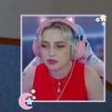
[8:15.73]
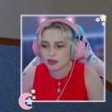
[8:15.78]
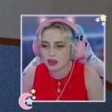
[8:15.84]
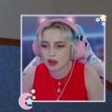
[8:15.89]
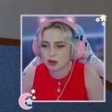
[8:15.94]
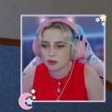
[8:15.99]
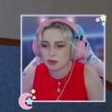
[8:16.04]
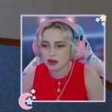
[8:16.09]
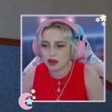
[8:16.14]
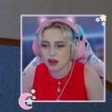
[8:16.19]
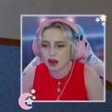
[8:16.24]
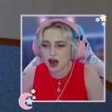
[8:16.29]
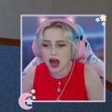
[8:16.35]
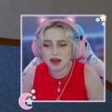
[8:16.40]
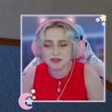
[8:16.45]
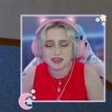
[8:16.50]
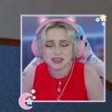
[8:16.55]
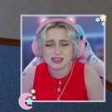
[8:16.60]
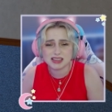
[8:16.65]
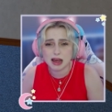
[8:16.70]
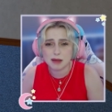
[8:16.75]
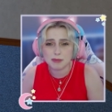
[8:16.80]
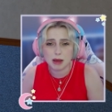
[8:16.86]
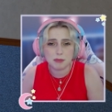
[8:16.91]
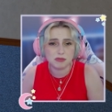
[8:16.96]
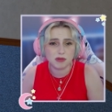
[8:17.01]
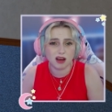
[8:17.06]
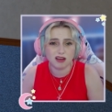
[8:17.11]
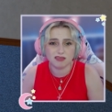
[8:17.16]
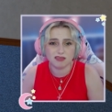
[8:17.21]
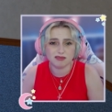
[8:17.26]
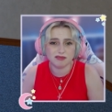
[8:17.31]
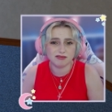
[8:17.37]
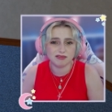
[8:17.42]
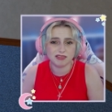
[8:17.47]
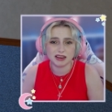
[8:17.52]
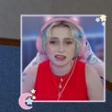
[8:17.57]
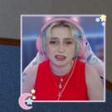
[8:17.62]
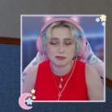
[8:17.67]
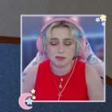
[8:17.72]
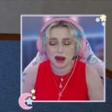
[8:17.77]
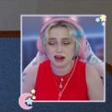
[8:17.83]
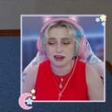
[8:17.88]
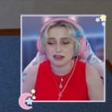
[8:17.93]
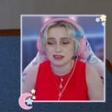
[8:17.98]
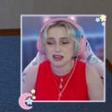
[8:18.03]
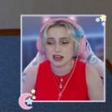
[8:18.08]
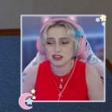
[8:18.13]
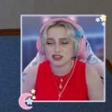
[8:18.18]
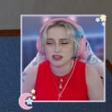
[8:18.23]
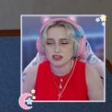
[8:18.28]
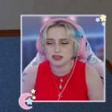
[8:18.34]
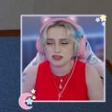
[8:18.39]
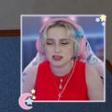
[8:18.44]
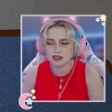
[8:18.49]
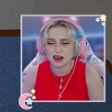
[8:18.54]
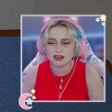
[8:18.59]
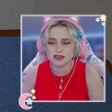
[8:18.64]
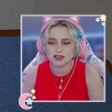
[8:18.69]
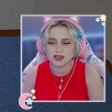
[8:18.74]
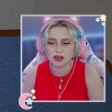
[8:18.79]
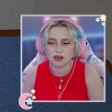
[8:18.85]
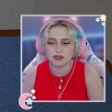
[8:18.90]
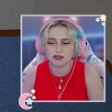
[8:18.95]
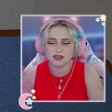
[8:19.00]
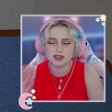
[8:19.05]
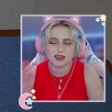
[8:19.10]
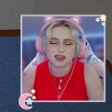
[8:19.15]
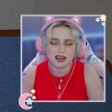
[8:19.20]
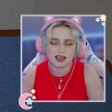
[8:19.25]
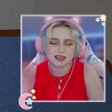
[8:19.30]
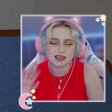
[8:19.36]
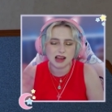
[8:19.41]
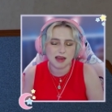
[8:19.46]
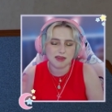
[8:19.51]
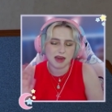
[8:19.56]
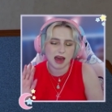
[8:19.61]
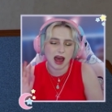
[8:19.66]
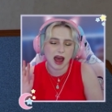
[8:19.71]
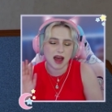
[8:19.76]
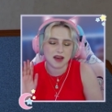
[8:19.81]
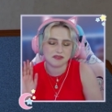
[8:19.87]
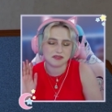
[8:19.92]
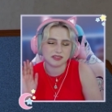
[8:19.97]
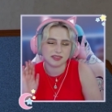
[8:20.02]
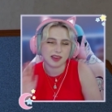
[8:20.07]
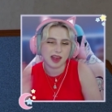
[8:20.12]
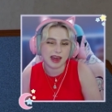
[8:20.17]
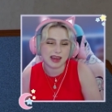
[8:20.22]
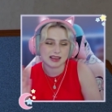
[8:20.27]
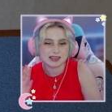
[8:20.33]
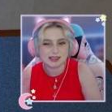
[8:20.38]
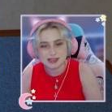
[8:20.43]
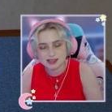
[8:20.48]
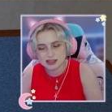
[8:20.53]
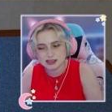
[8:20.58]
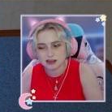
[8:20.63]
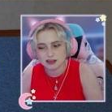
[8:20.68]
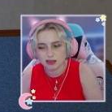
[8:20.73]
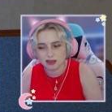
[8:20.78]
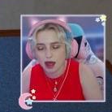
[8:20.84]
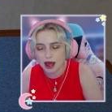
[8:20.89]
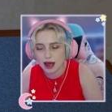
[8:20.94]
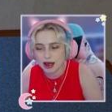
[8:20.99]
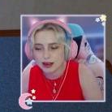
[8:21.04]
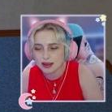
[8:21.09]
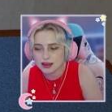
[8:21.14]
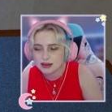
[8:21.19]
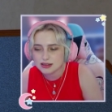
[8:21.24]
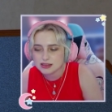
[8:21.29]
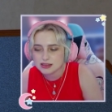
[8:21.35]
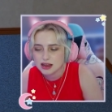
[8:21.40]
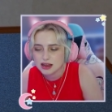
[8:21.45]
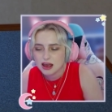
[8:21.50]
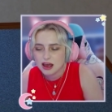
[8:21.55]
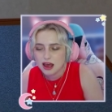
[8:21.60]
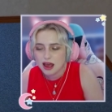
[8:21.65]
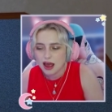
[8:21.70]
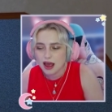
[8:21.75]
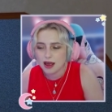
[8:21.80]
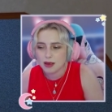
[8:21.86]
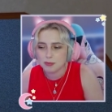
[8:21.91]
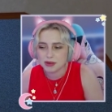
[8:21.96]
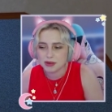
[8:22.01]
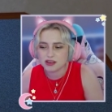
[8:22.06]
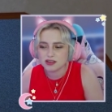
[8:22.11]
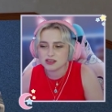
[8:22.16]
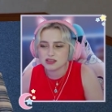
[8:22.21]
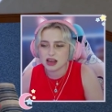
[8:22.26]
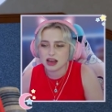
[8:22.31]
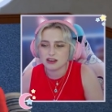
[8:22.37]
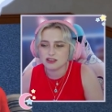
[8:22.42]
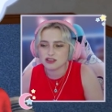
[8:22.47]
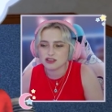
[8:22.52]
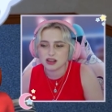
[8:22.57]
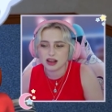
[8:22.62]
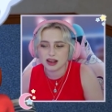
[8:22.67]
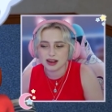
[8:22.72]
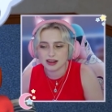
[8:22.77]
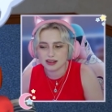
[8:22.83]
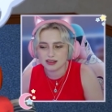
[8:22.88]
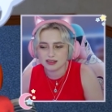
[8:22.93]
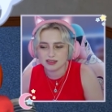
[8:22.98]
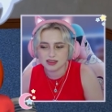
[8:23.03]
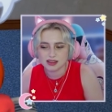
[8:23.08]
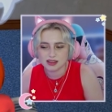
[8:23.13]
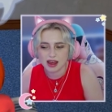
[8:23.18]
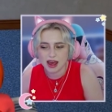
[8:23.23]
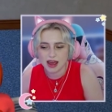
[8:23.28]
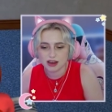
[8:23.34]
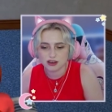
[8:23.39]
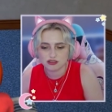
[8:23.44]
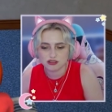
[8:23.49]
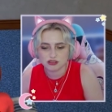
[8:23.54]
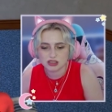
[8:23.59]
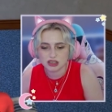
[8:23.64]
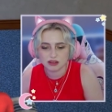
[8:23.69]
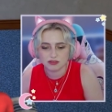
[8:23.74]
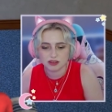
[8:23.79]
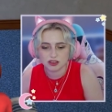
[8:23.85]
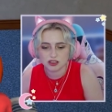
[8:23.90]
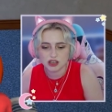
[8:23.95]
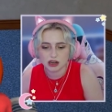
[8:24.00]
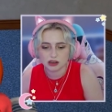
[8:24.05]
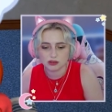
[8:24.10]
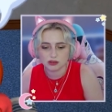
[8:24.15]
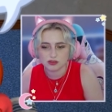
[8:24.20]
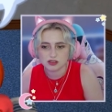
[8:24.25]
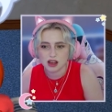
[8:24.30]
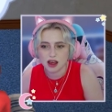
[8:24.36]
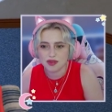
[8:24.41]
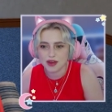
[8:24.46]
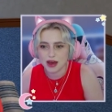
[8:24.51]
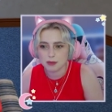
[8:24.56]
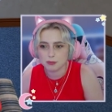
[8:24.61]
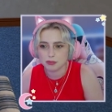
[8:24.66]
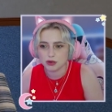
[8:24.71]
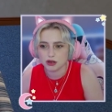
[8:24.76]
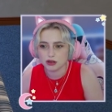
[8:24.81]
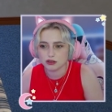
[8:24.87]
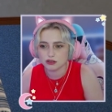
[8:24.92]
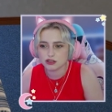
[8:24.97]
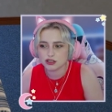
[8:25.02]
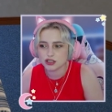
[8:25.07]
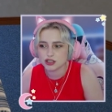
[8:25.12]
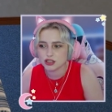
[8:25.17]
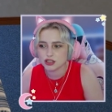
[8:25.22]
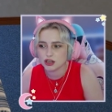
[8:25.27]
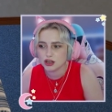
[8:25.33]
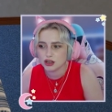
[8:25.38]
But half the time I'm not really paying attention to that, so things like that I've let it slide because I just like the extra TV channels that much.